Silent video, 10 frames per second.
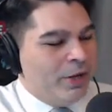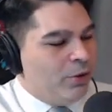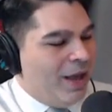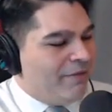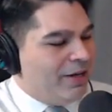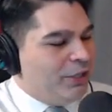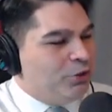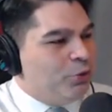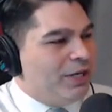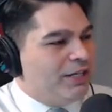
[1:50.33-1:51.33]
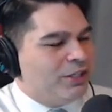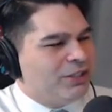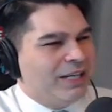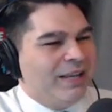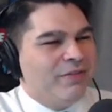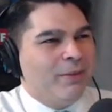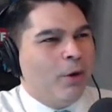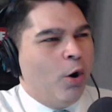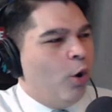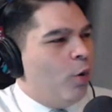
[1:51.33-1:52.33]
we don't have any duty just to give
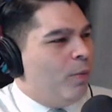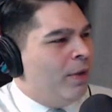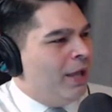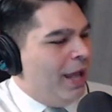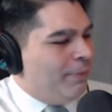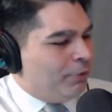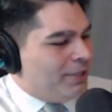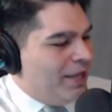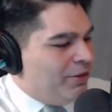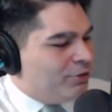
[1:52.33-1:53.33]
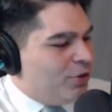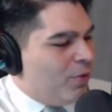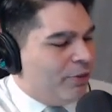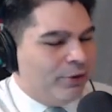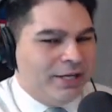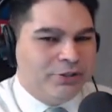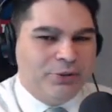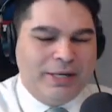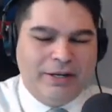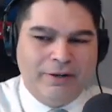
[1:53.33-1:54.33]
them a home and pretend there's no other
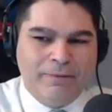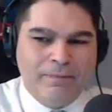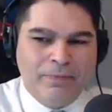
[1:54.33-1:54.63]
issue here.